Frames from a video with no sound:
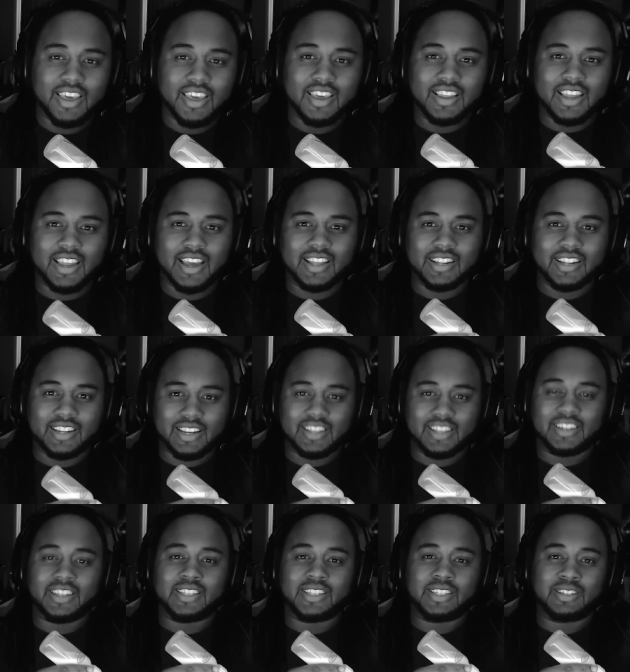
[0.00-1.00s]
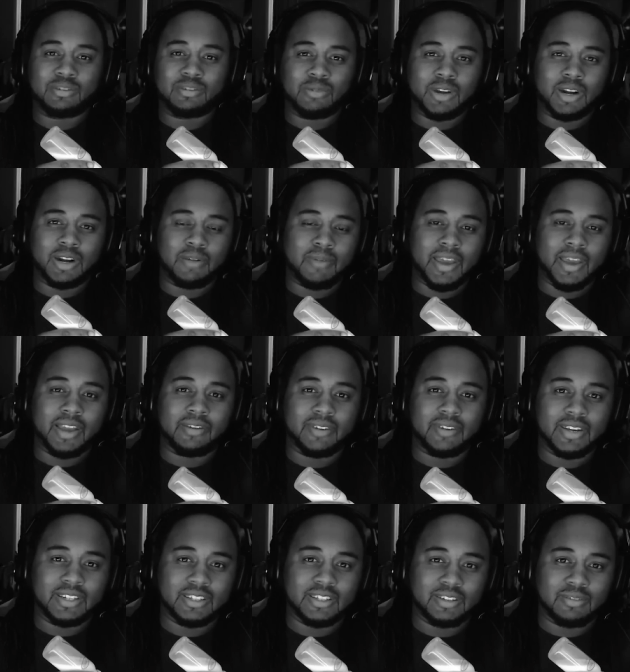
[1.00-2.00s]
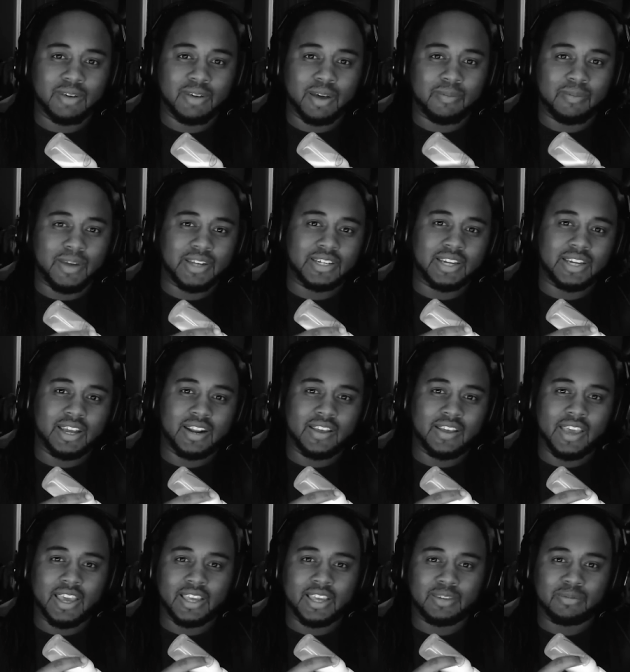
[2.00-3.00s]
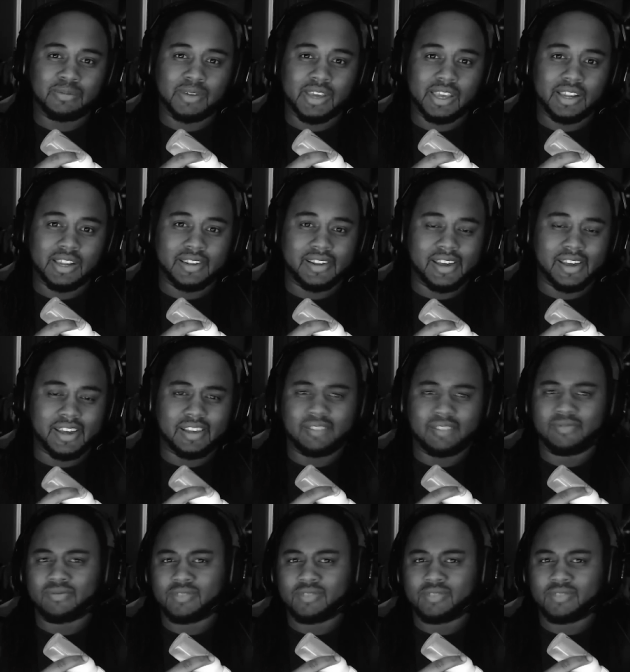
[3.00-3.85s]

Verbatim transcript: like th this is one of the main reasons why my channel has been getting like